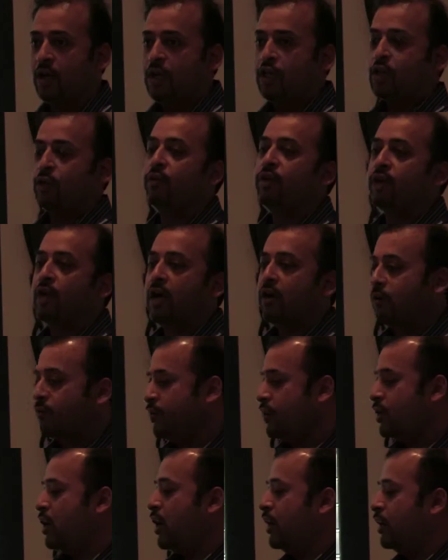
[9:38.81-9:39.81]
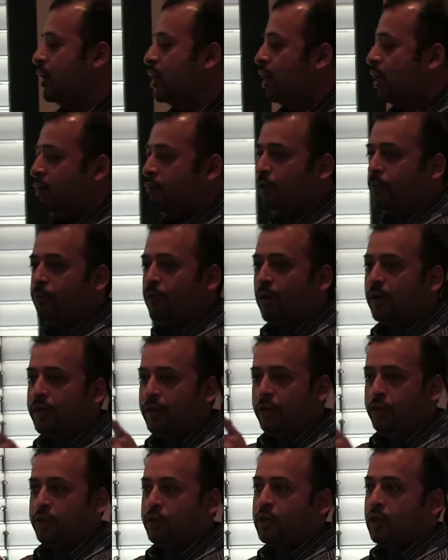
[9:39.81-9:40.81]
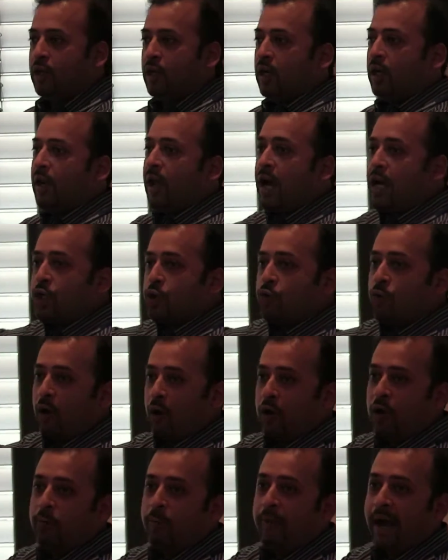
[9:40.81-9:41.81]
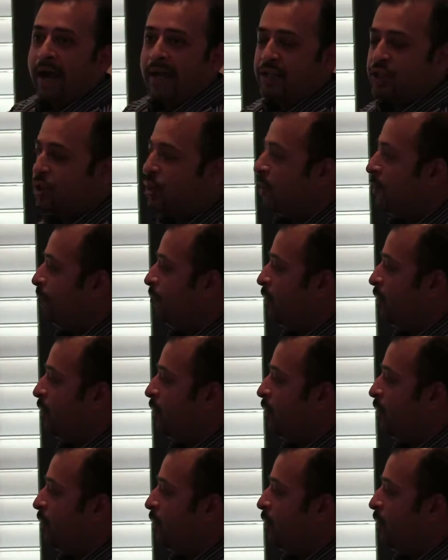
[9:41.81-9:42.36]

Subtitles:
So we thought we'd probably use large volume batch,